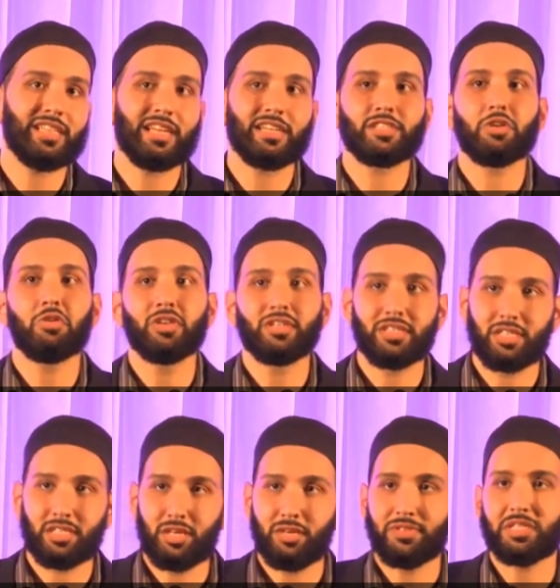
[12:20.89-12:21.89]
that it's going to
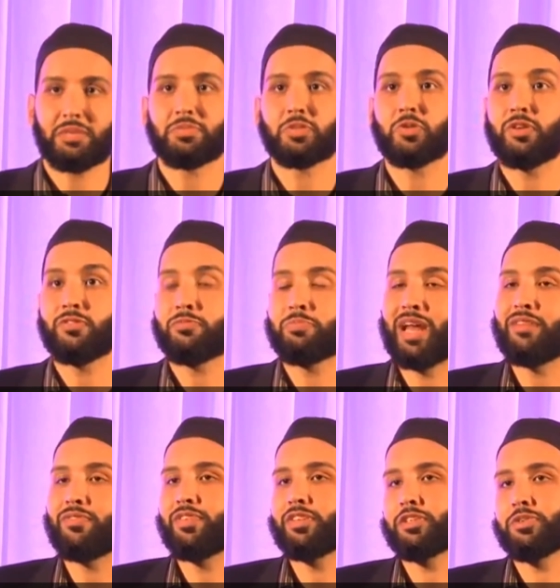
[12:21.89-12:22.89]
serve some sort of
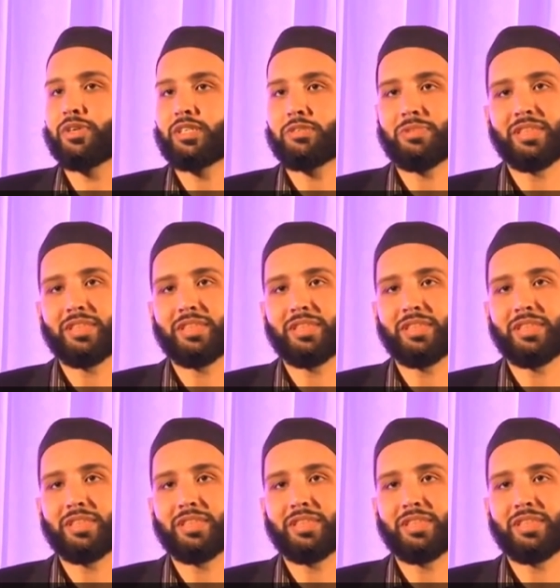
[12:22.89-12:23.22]
benefit to us.